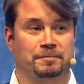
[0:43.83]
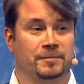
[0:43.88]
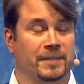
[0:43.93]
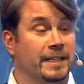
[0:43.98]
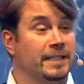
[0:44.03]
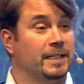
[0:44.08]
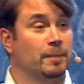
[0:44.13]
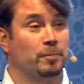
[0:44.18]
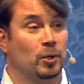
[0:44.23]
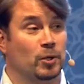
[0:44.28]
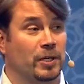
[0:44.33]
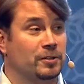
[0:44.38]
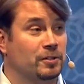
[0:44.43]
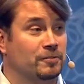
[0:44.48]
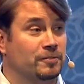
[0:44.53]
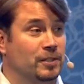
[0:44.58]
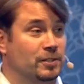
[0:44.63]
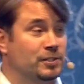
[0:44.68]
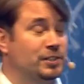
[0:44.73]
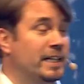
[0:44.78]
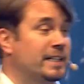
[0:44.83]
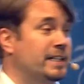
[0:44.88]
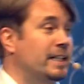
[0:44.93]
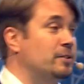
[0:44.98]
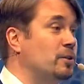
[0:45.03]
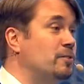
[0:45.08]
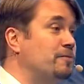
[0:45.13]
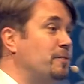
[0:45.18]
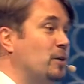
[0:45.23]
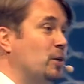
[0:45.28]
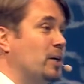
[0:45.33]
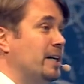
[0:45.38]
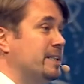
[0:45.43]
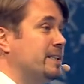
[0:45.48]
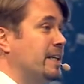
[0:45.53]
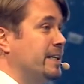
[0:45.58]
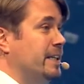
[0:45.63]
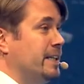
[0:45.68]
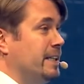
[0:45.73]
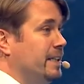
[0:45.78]
in the pocket of your jacket, or
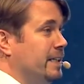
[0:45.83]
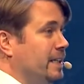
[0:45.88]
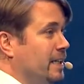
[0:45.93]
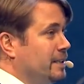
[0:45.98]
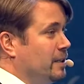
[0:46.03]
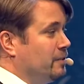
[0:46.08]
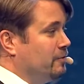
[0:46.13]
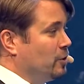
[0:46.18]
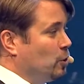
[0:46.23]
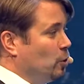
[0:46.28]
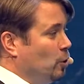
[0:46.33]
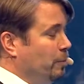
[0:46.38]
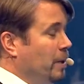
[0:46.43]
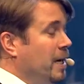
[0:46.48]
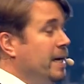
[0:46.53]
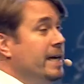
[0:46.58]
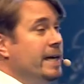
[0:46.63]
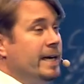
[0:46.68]
forgotten in the other room.